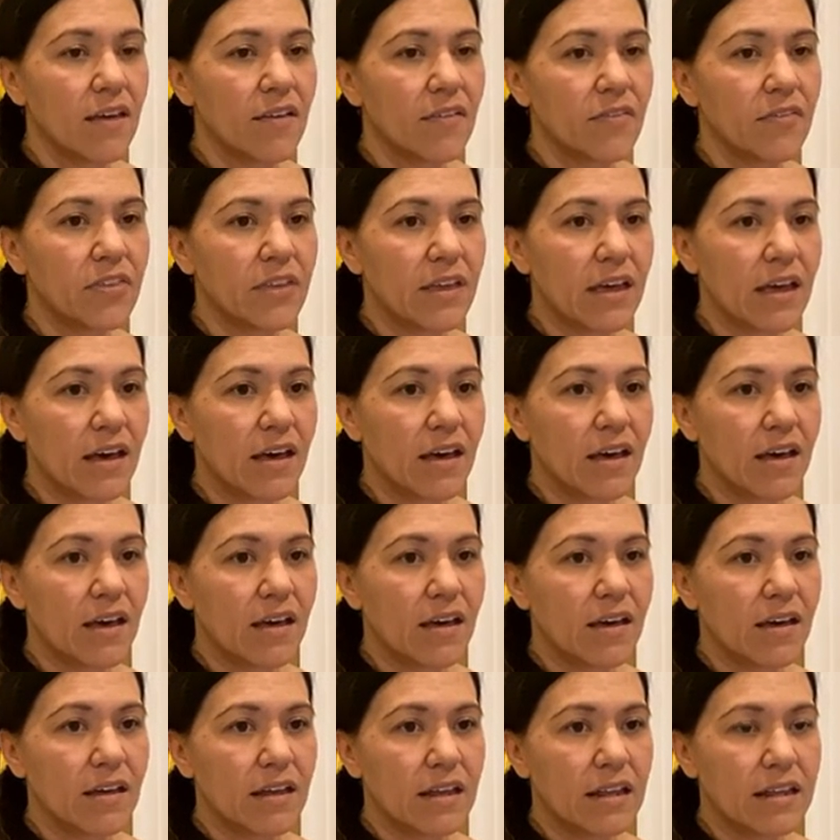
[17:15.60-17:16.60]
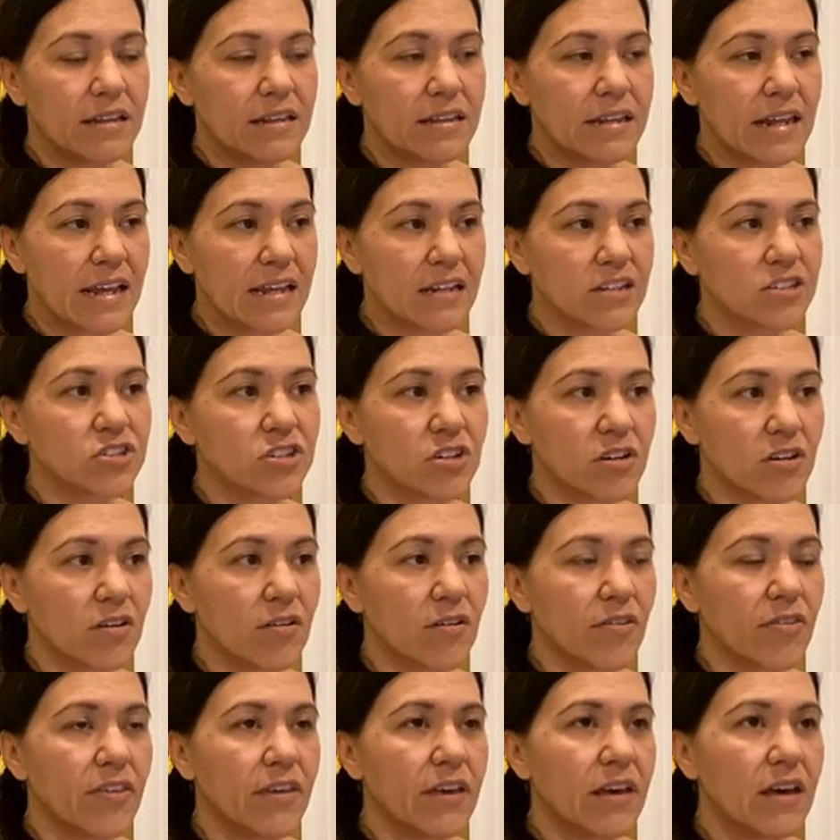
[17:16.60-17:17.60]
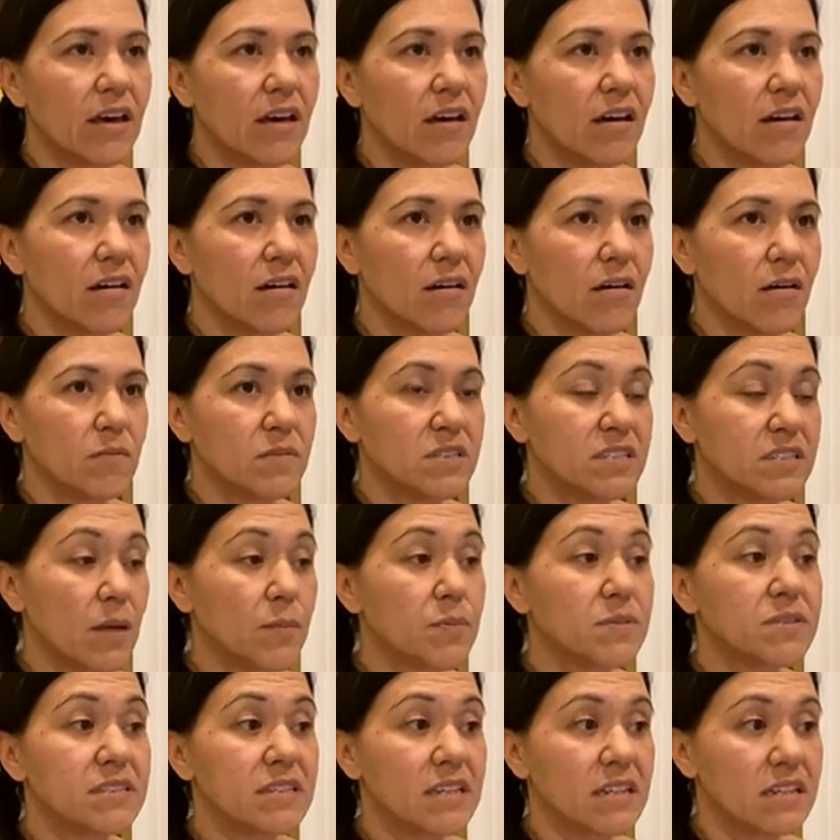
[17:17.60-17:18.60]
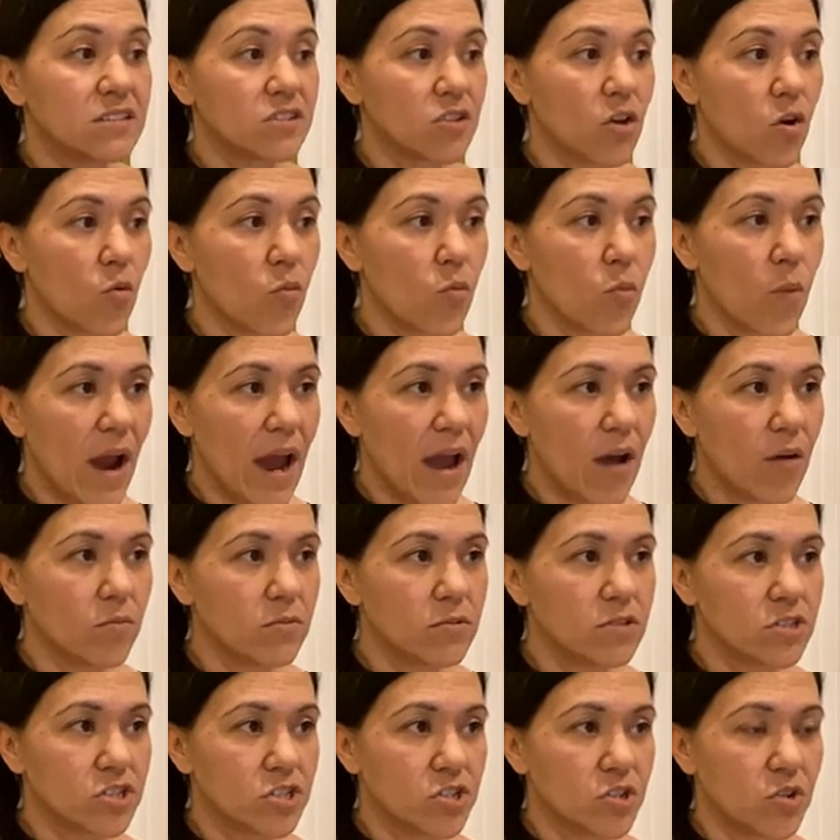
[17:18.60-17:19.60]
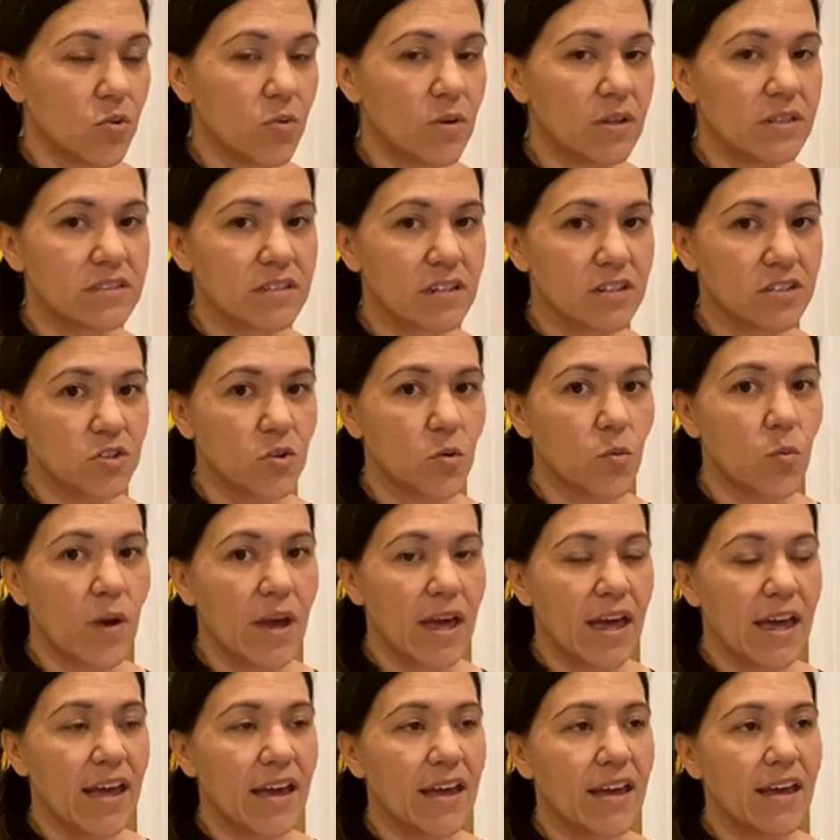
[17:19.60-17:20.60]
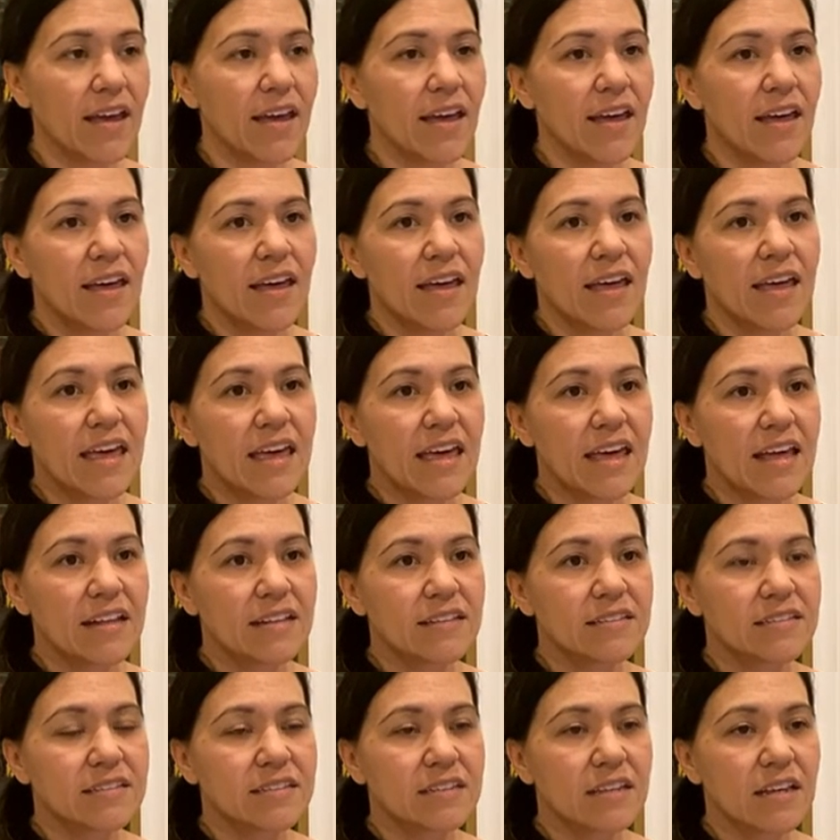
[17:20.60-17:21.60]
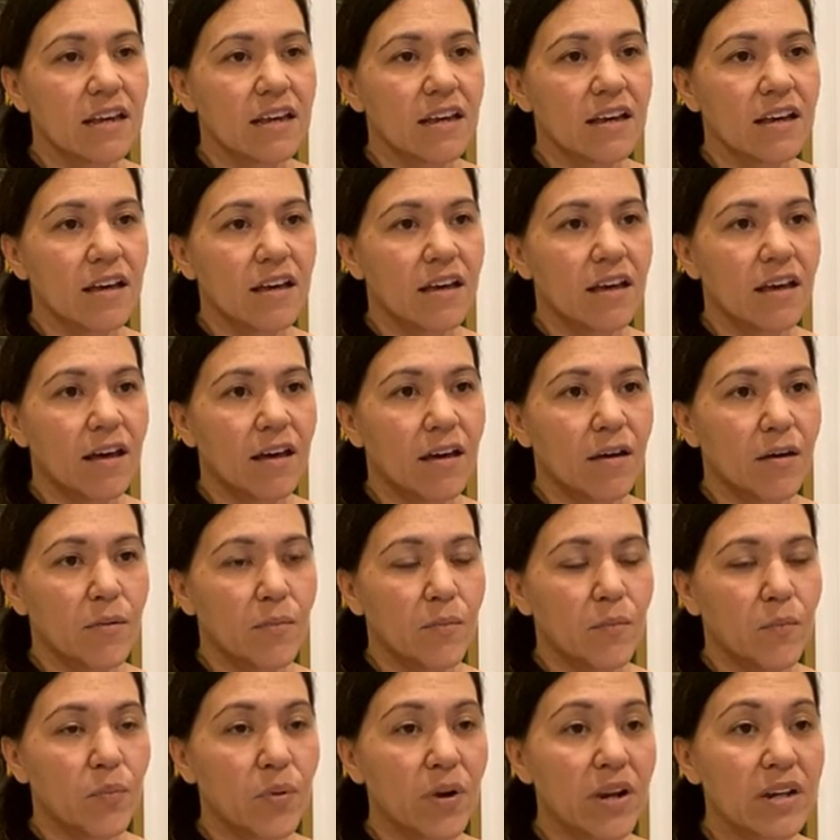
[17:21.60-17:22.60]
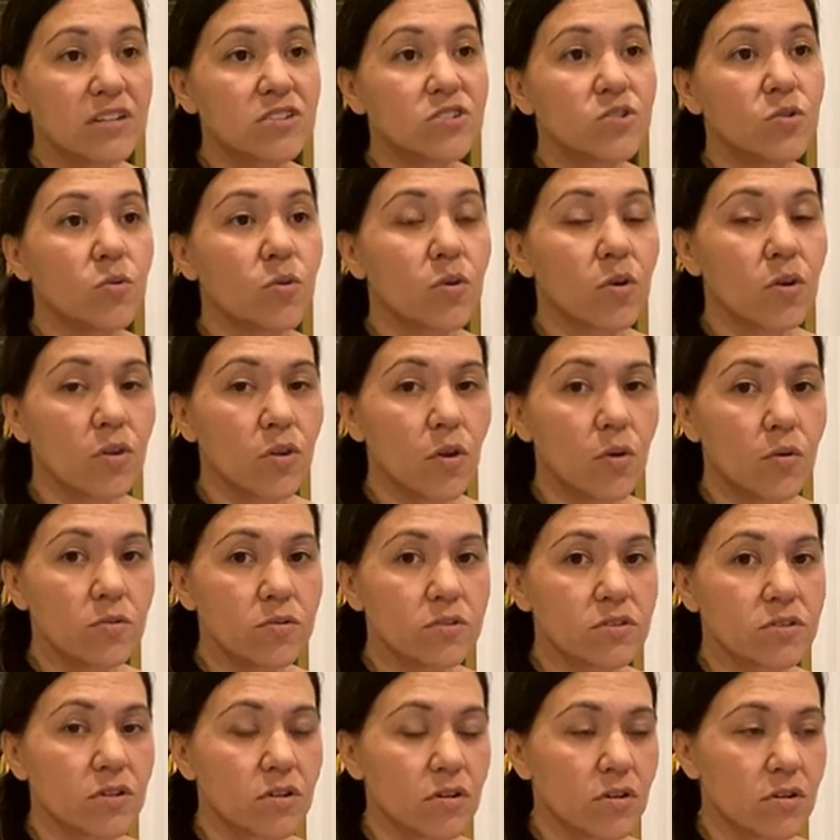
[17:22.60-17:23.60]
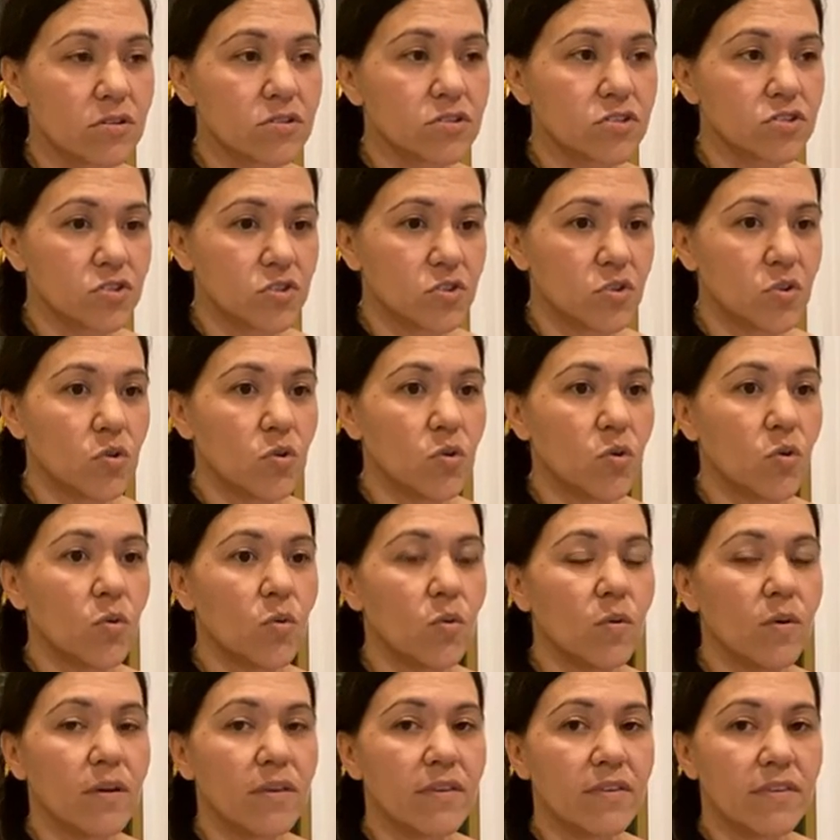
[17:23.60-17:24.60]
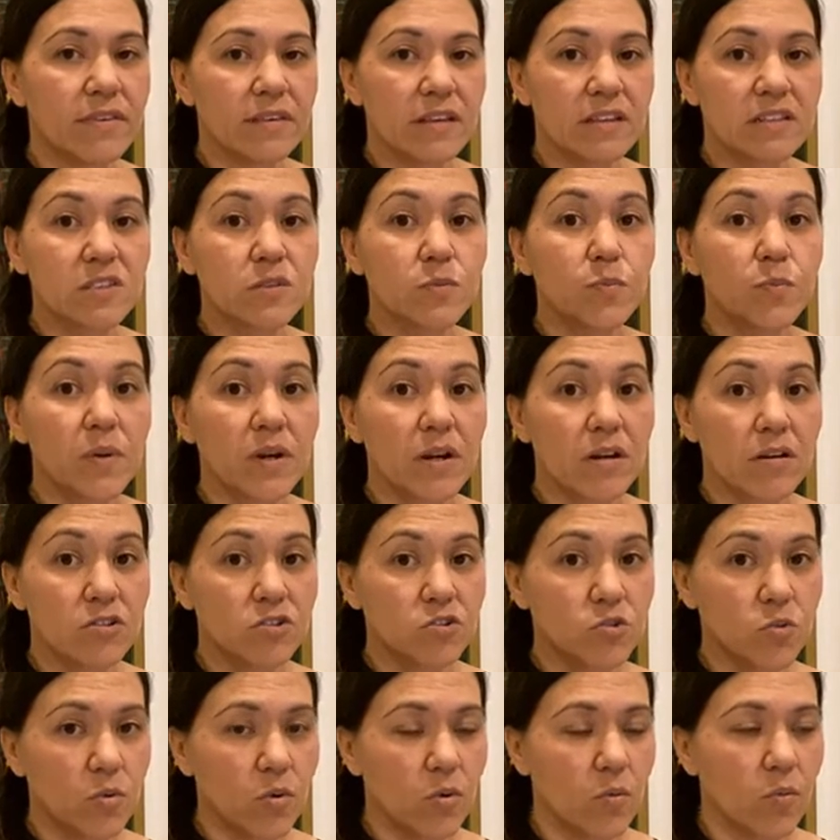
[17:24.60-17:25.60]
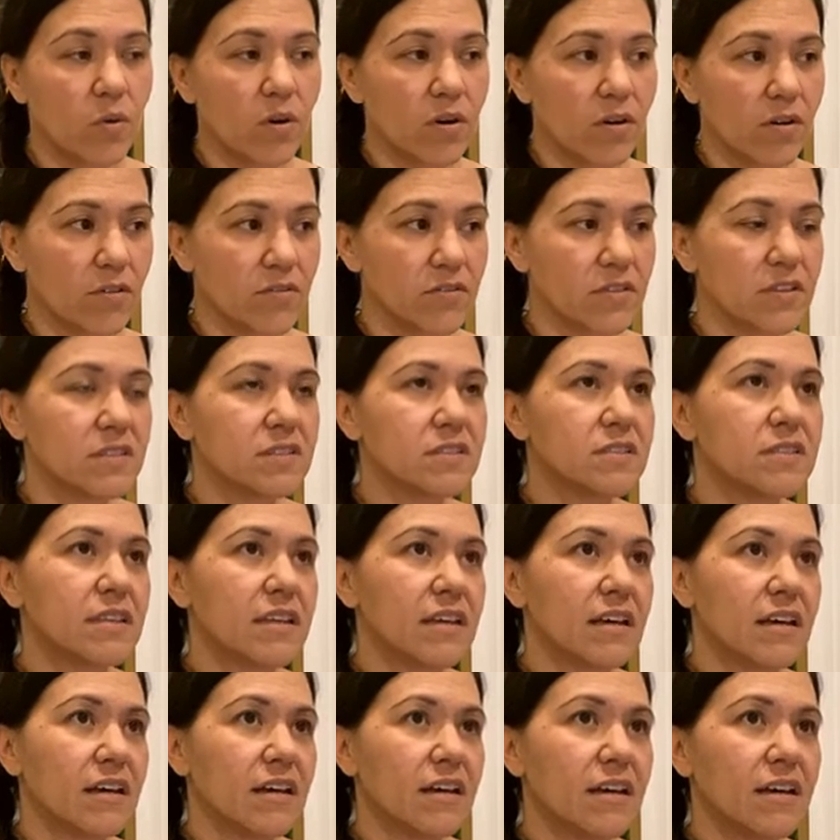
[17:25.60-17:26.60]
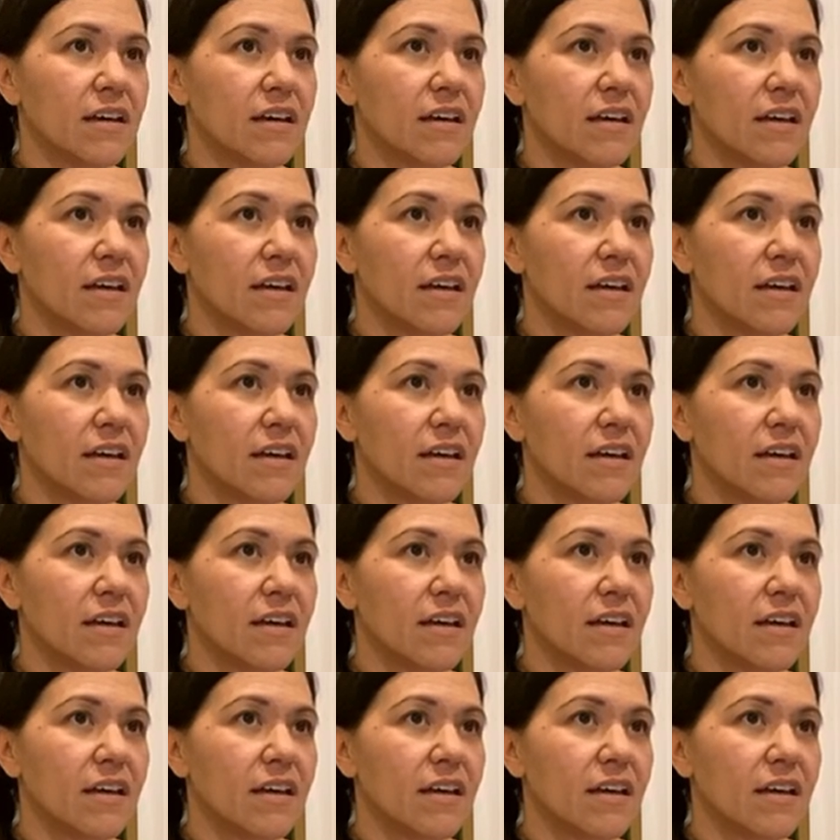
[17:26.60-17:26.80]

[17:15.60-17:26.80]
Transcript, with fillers: the nature, the um, substance around you in such a way it um, brings you closer to the spiritual world, this the